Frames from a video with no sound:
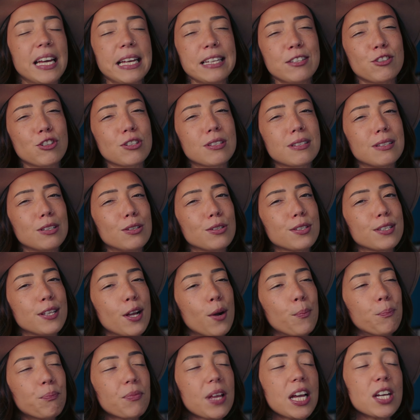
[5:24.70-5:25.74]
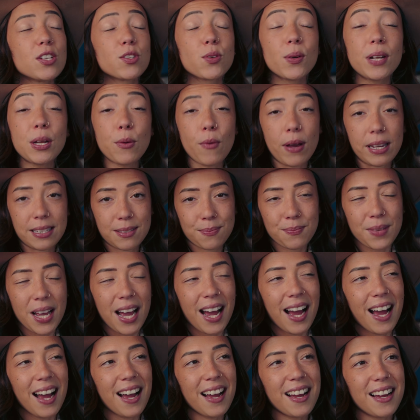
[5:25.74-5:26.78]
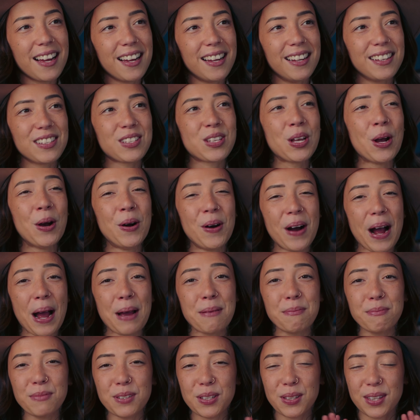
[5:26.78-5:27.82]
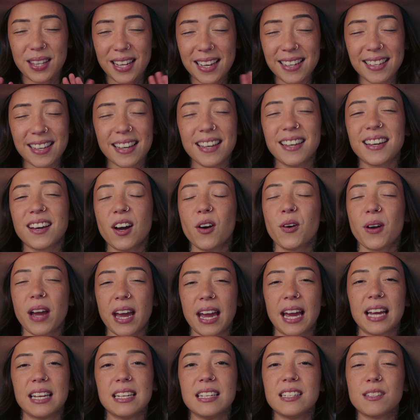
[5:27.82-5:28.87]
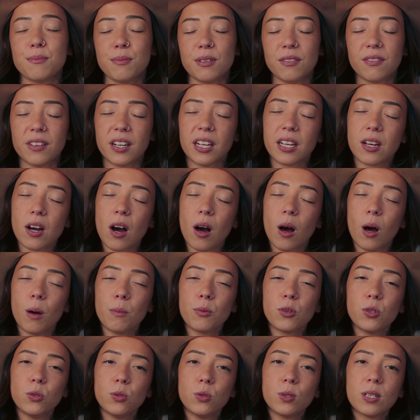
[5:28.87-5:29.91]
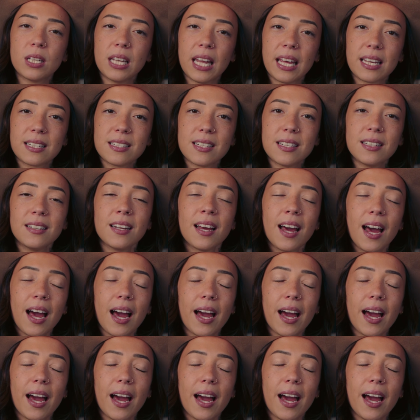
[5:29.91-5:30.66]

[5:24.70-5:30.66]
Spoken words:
It's just a little slow. So anyways, so I'm thinking, okay, I need to be very calm, cool, collected.